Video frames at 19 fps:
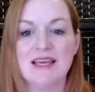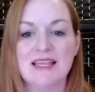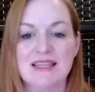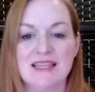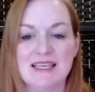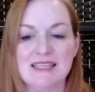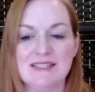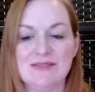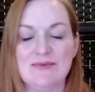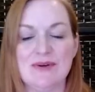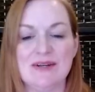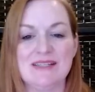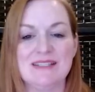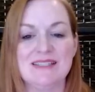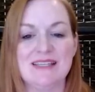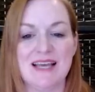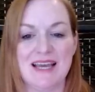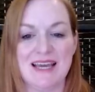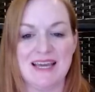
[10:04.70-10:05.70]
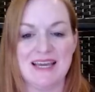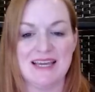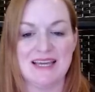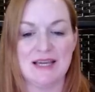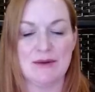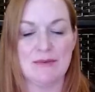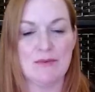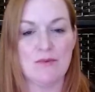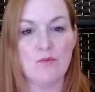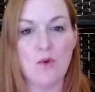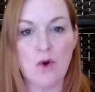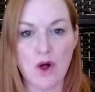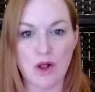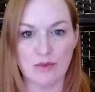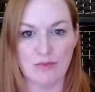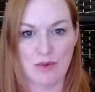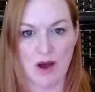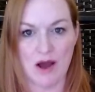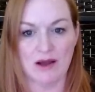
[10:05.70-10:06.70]
This was a
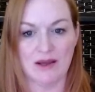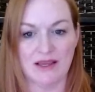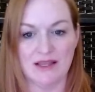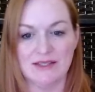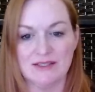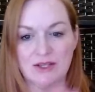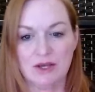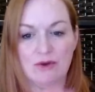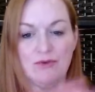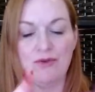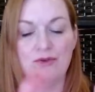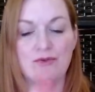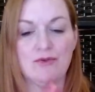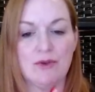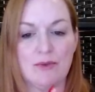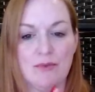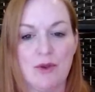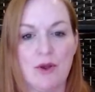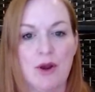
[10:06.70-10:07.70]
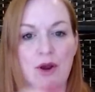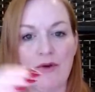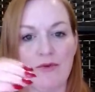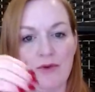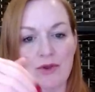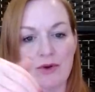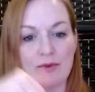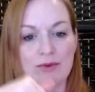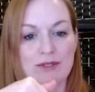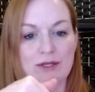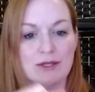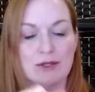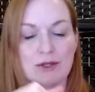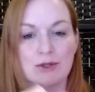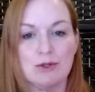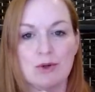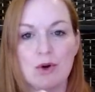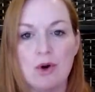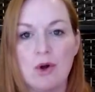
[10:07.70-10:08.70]
wall pocket, so if you flipped it over, there was like a
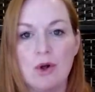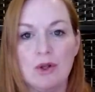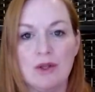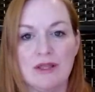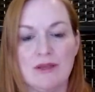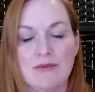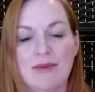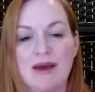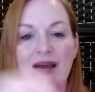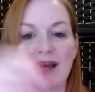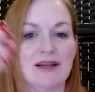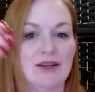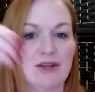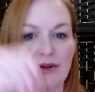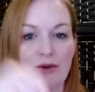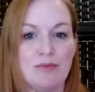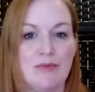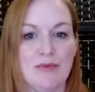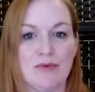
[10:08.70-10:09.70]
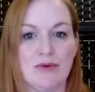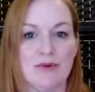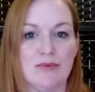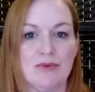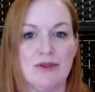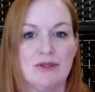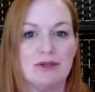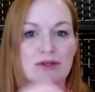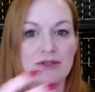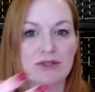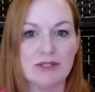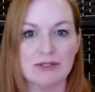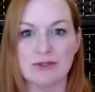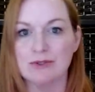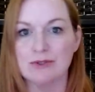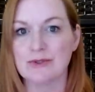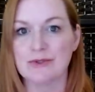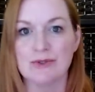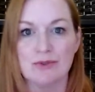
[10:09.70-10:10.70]
little hole in the back. You know, people could put their
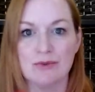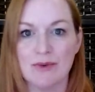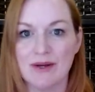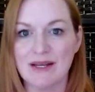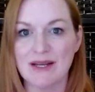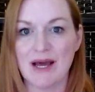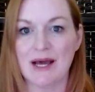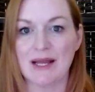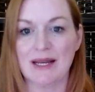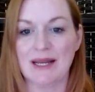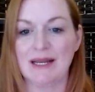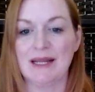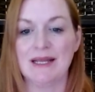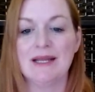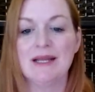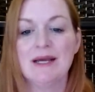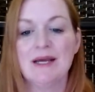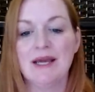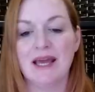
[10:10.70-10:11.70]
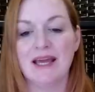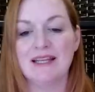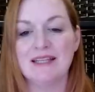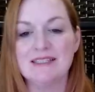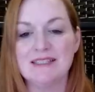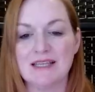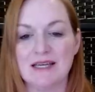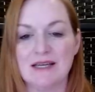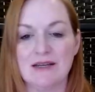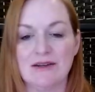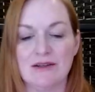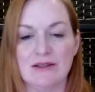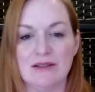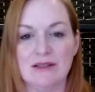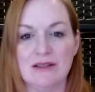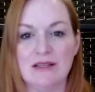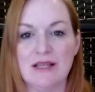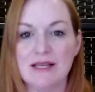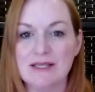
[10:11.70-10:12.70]
scissors or whatnot in it, and it's a
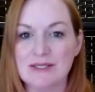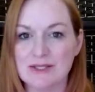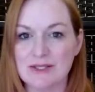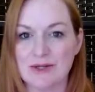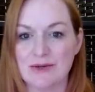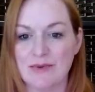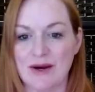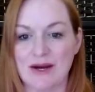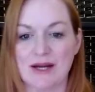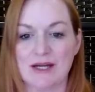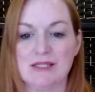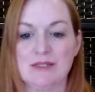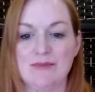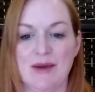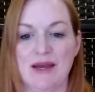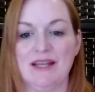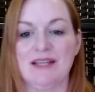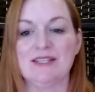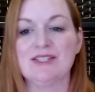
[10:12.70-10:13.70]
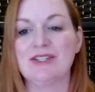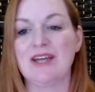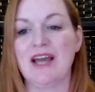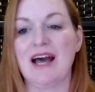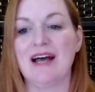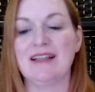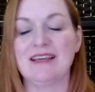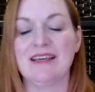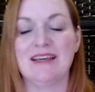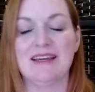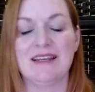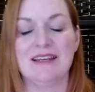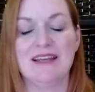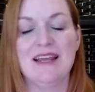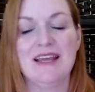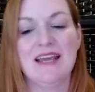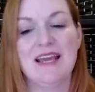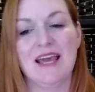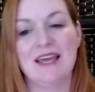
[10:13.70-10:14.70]
lusterware Spanish galleon,
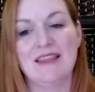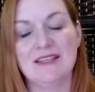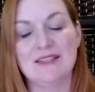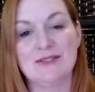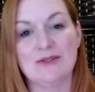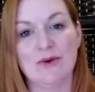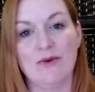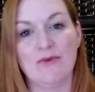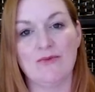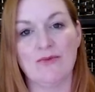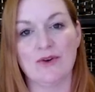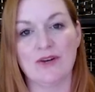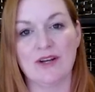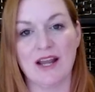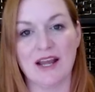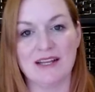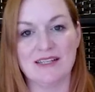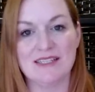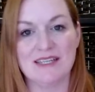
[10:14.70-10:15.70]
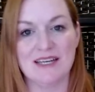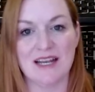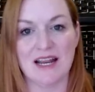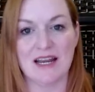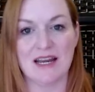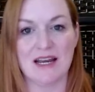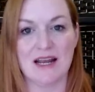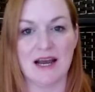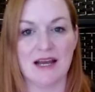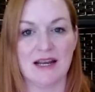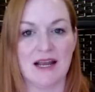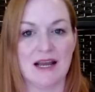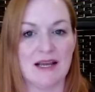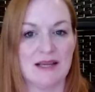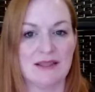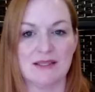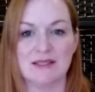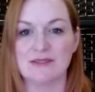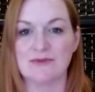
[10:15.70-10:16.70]
and this sold for 19.99. I
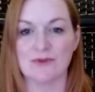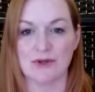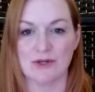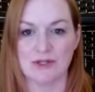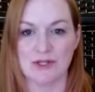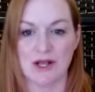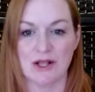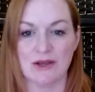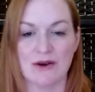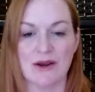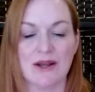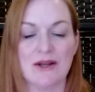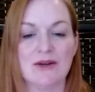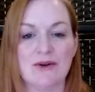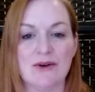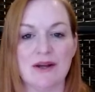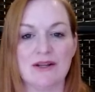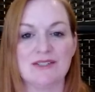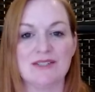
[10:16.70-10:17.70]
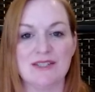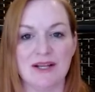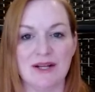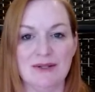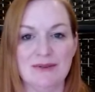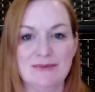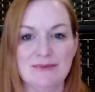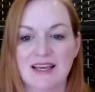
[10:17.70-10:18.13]
got this for a dollar at a garage sale.